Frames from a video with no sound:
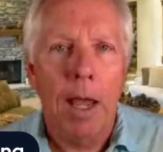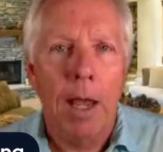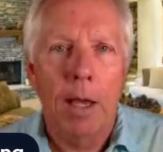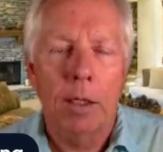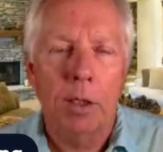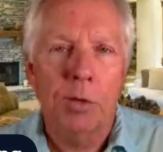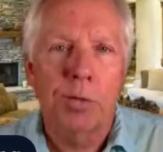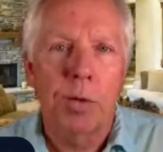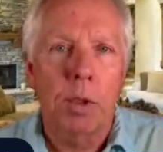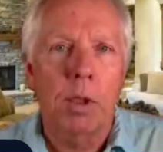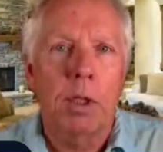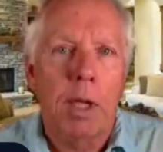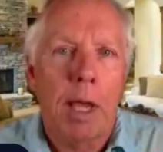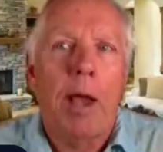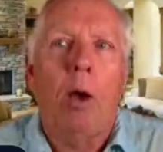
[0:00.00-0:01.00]
and it's
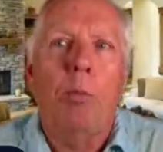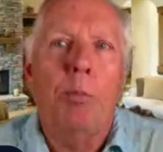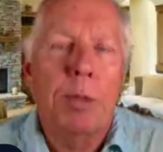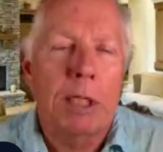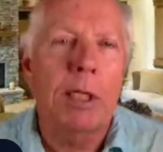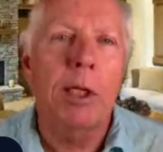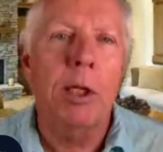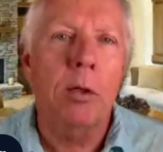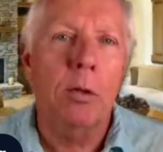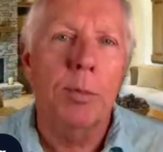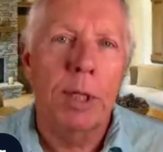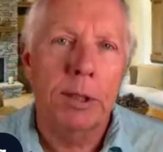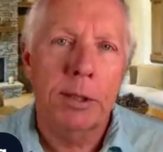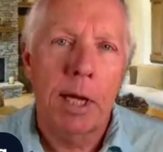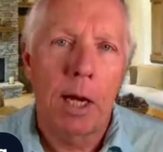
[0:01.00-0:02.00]
really help me heal
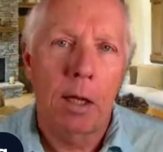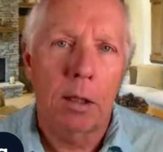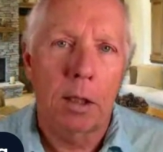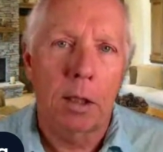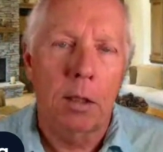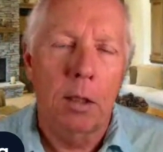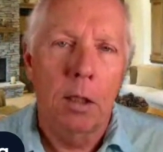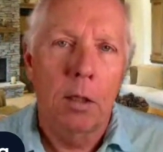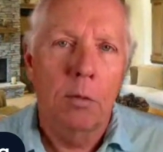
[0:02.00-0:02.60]
mentality.